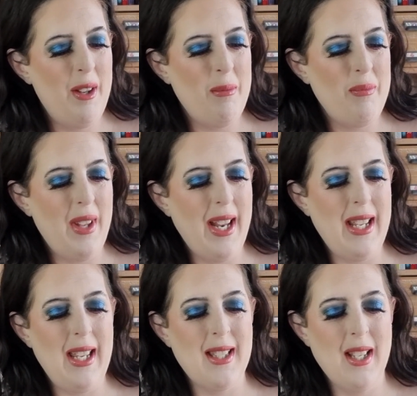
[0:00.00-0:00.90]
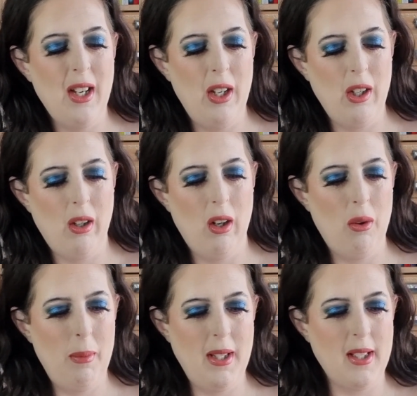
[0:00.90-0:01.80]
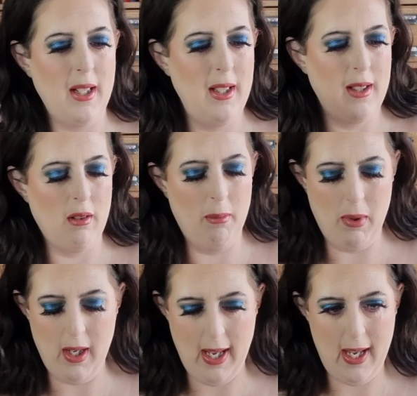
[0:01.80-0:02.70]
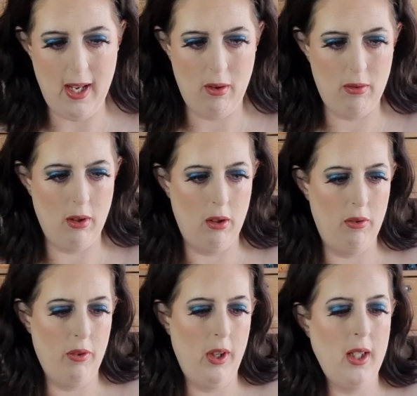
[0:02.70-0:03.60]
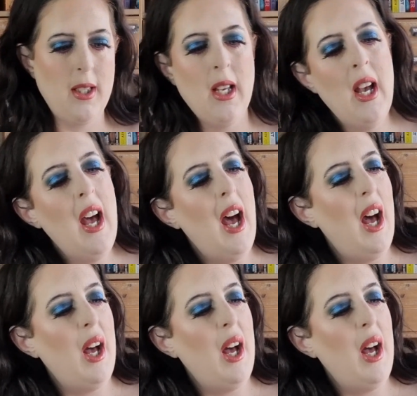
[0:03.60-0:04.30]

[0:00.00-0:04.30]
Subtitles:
And it is her glowy, so it's got my hair all over it.